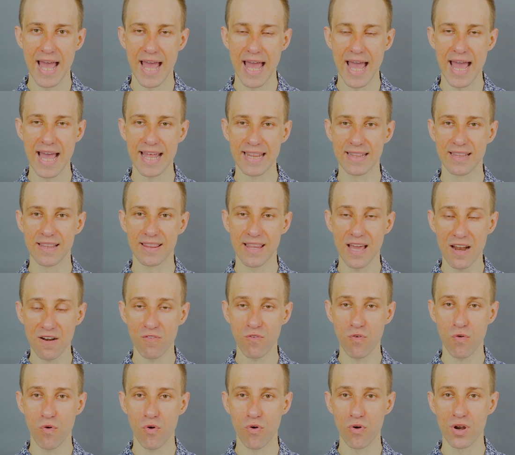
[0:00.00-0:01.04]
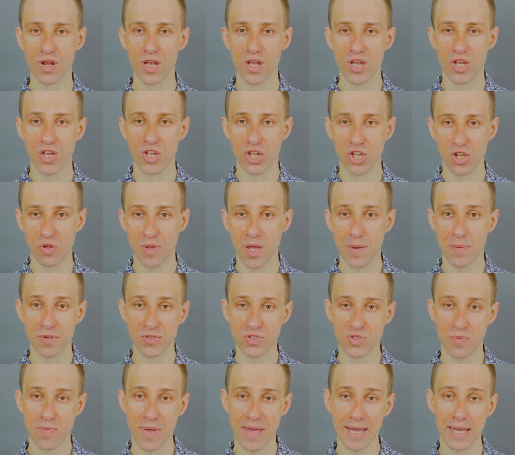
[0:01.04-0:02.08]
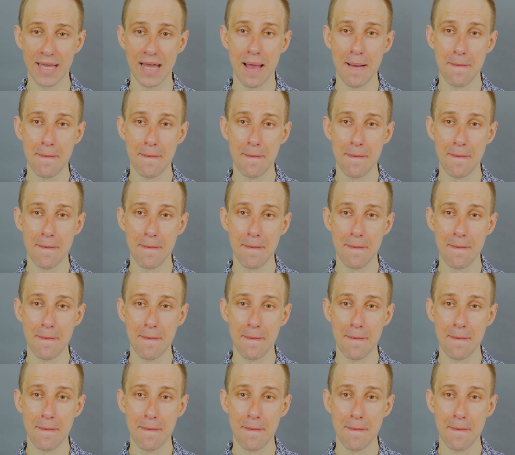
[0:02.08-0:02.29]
And therefore, you'll be able to make